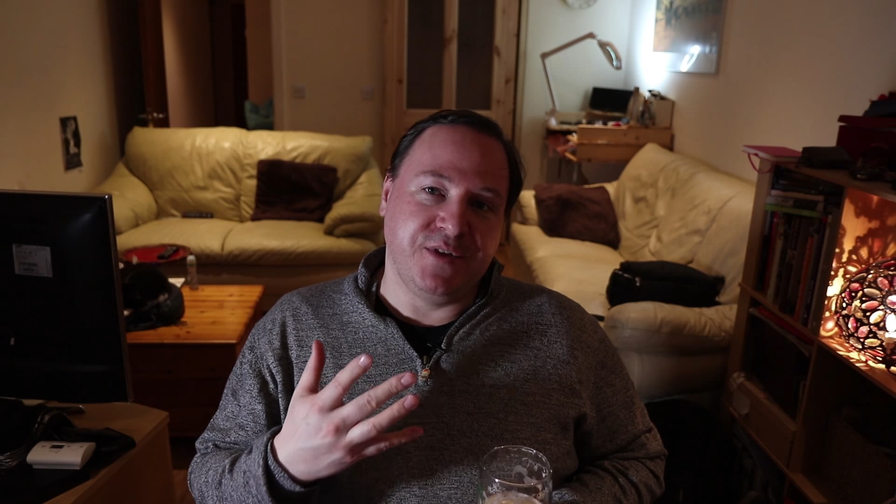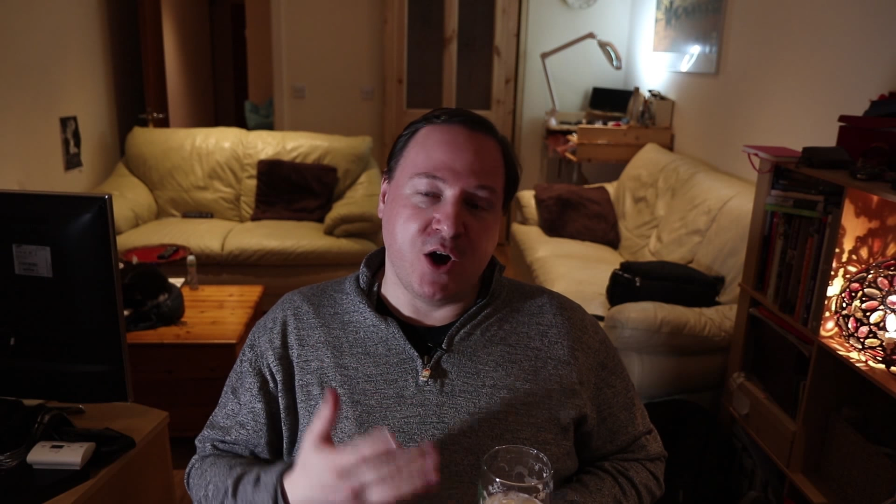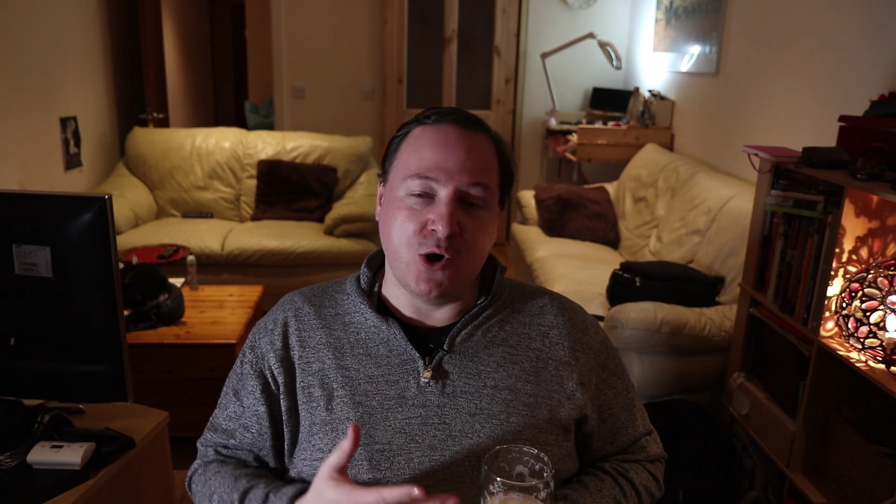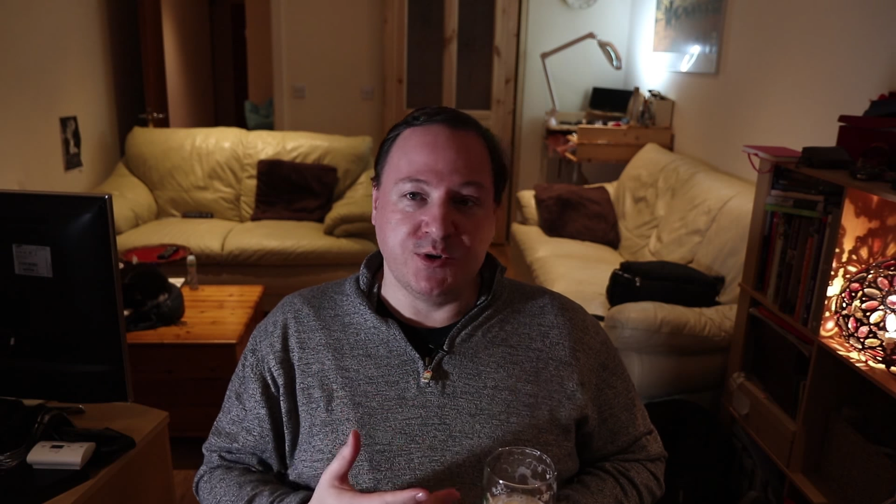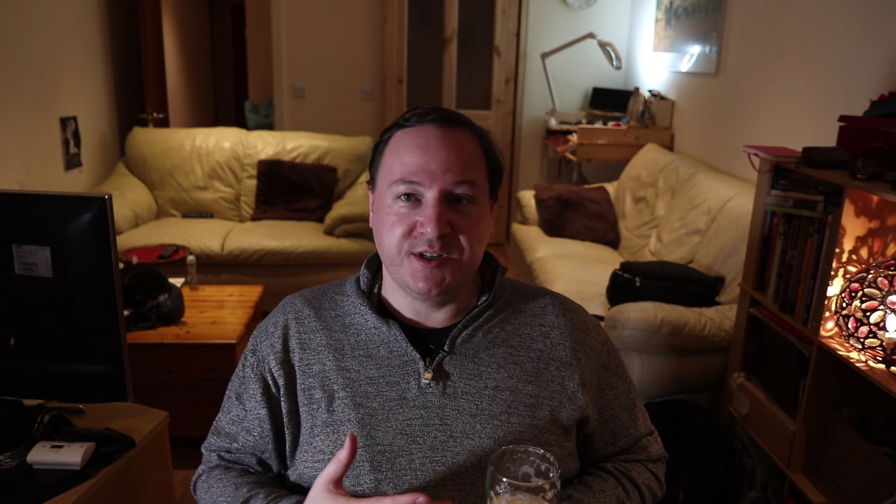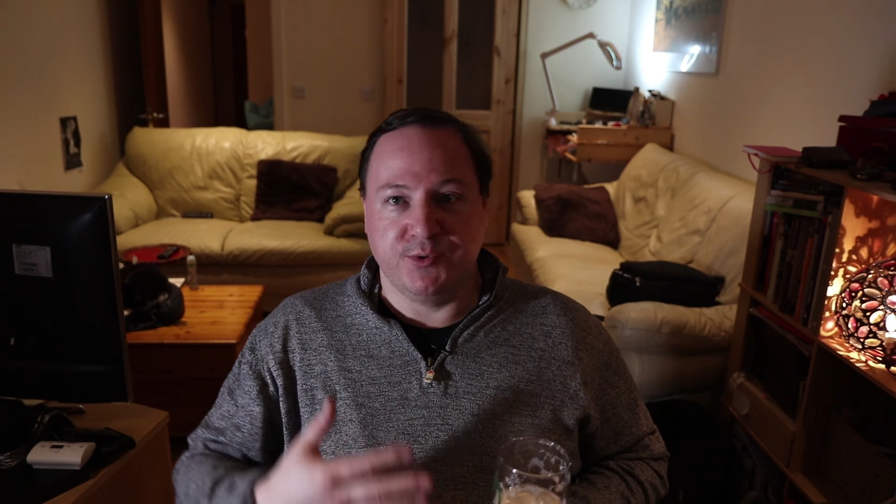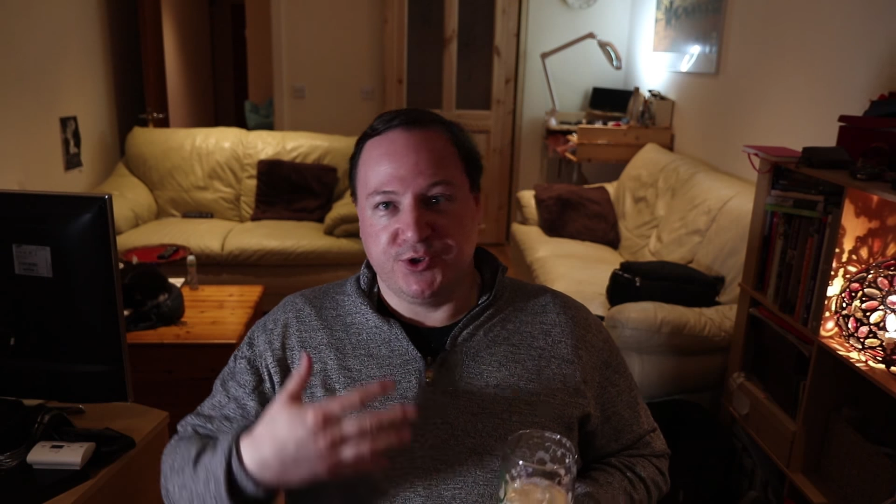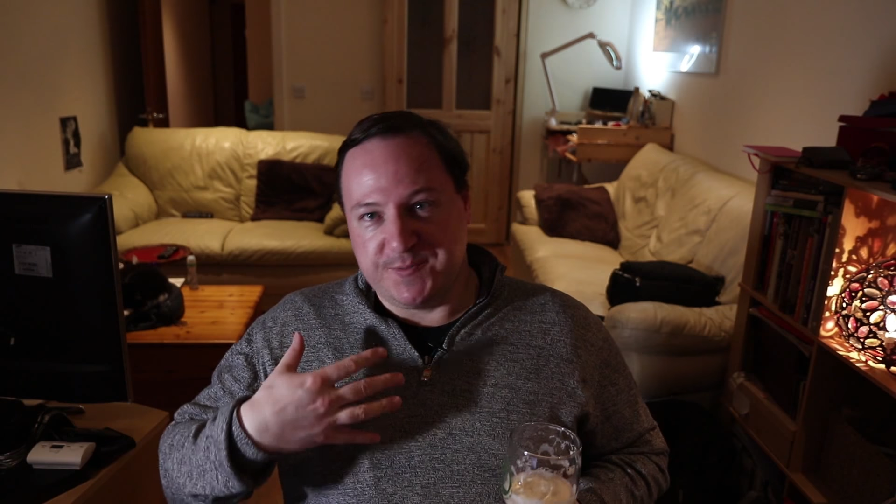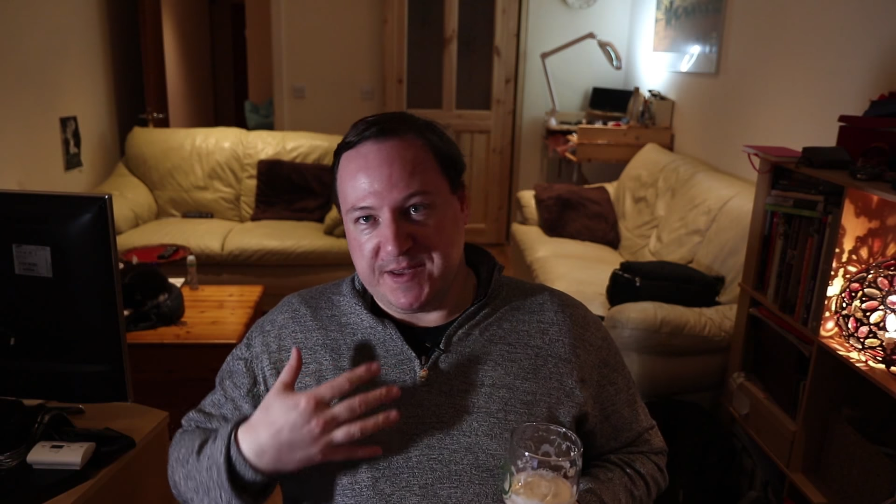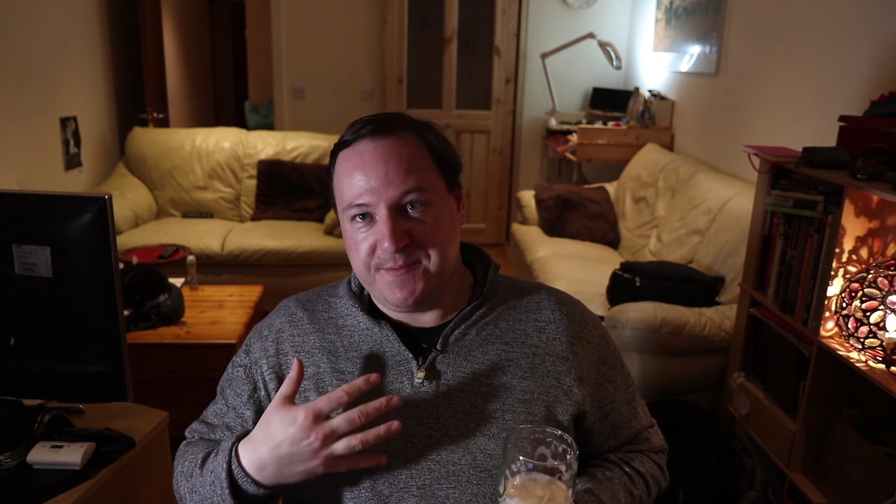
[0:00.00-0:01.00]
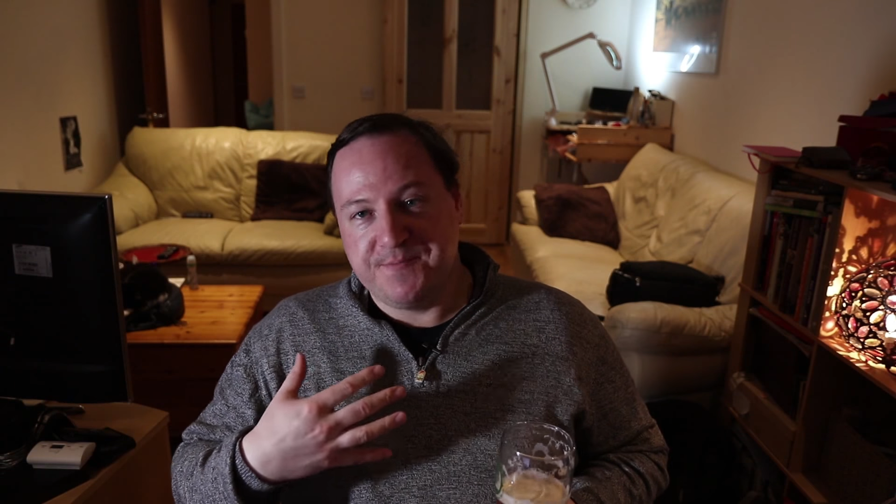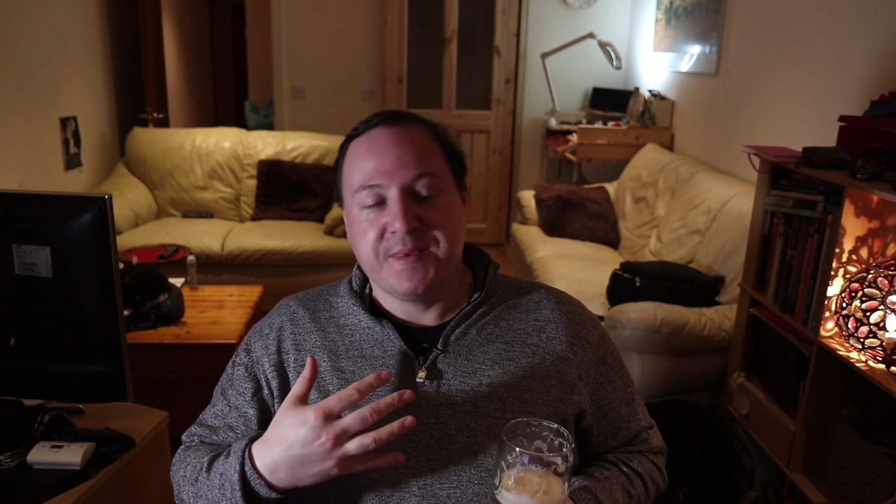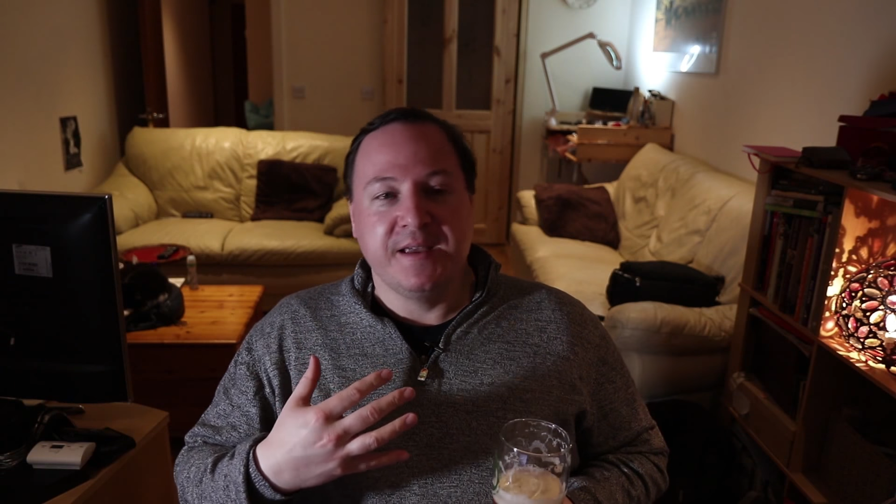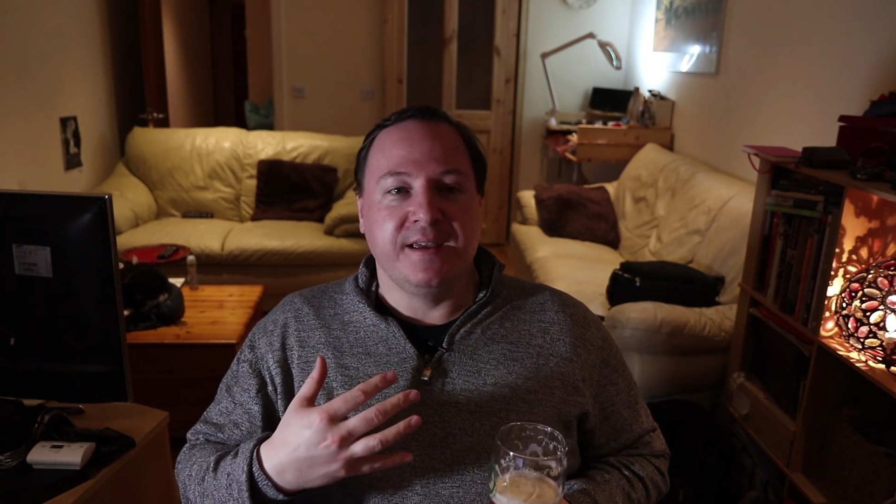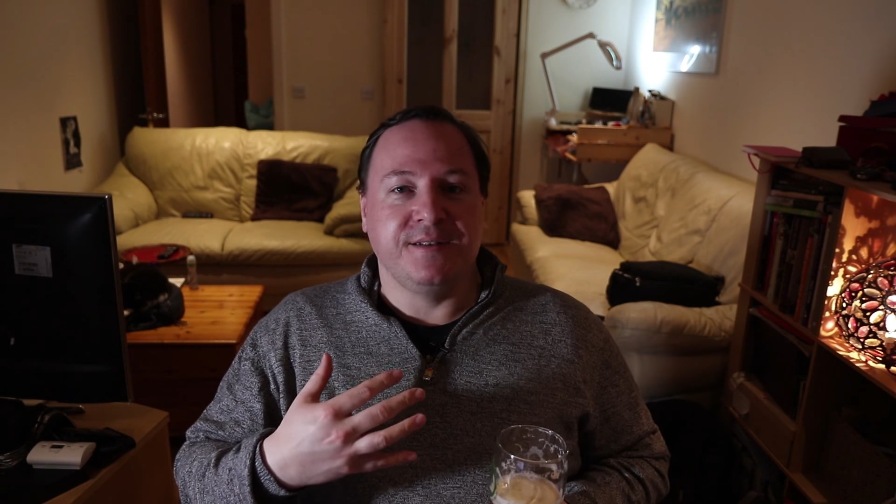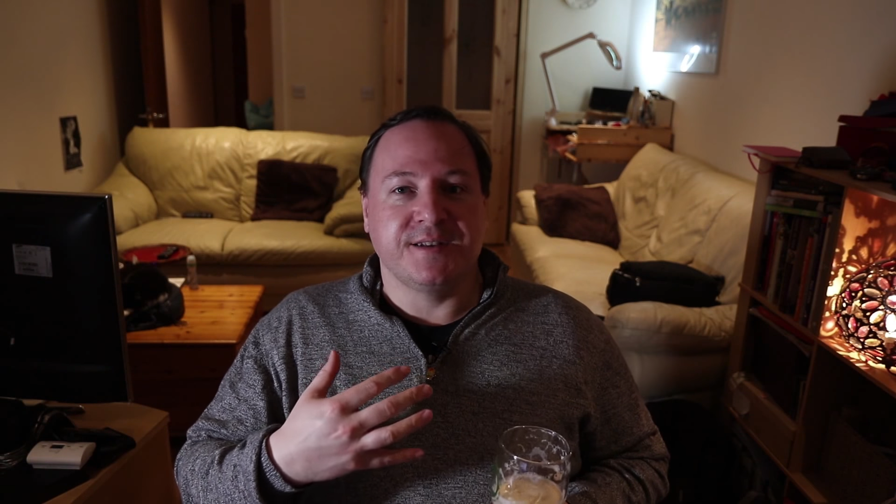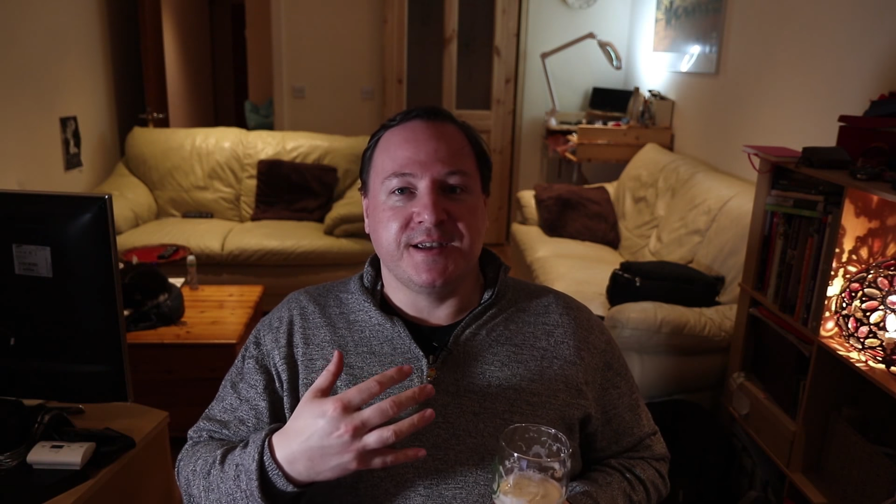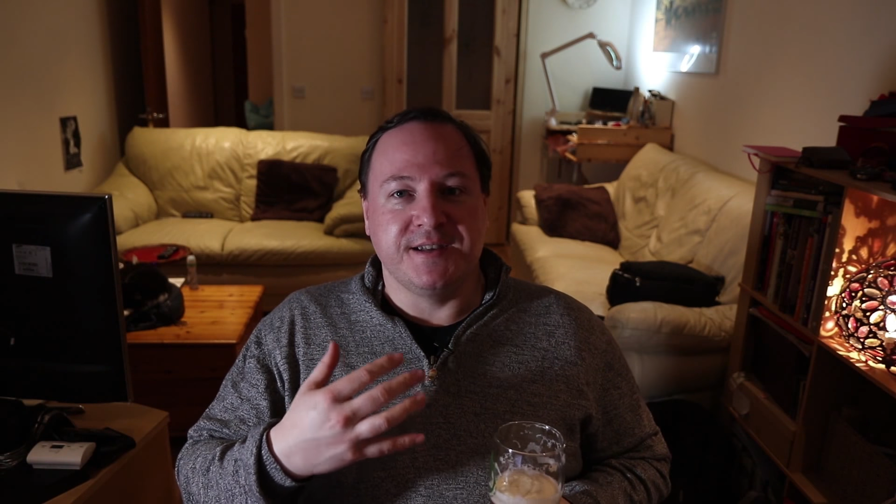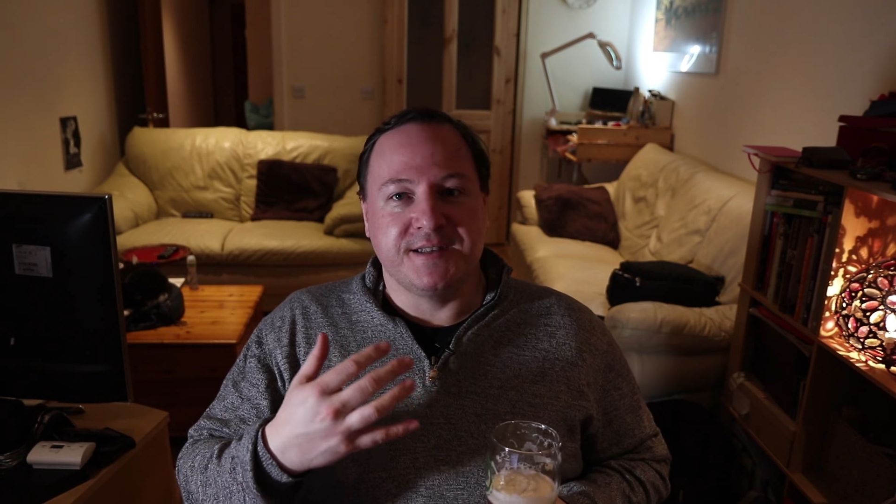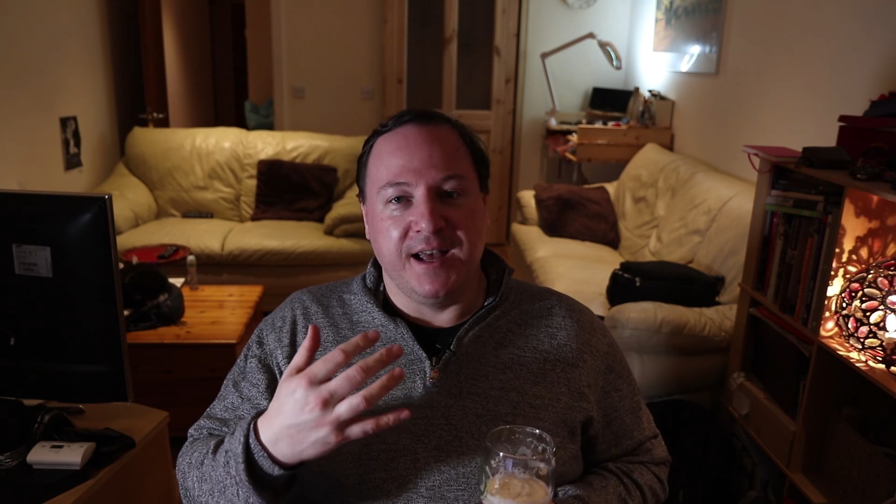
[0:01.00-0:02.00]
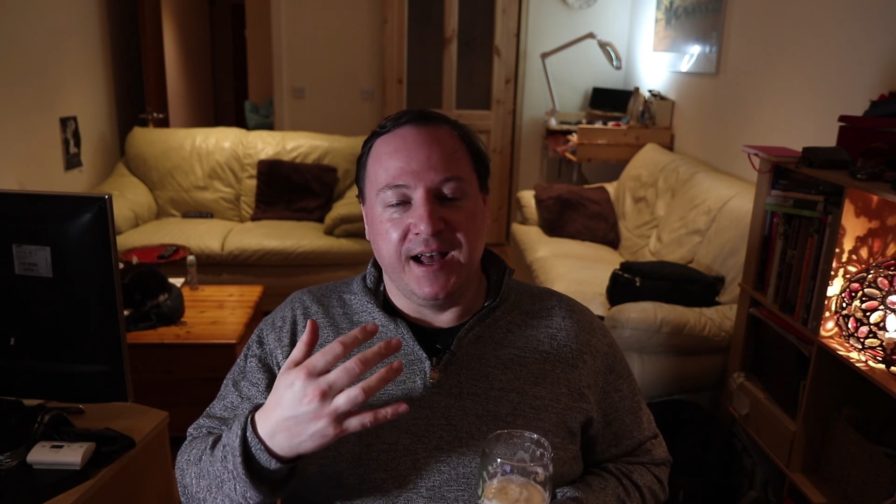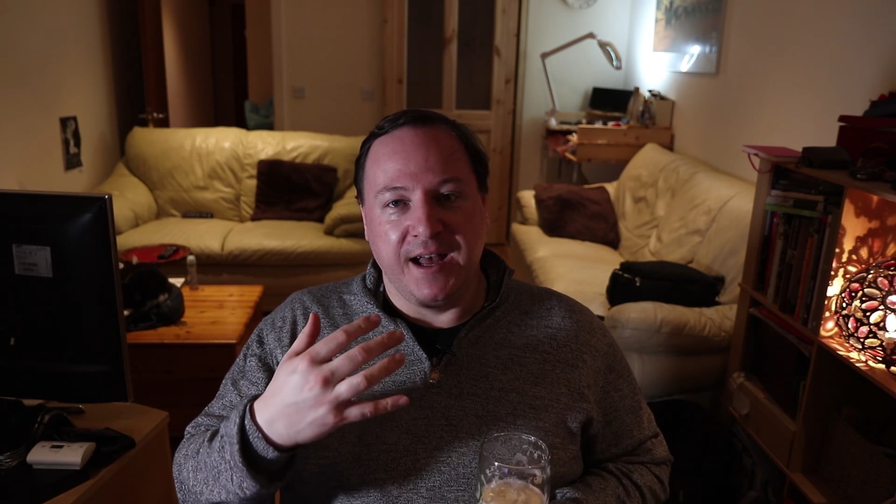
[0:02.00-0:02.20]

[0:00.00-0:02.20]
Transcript: the host, which was me in this case,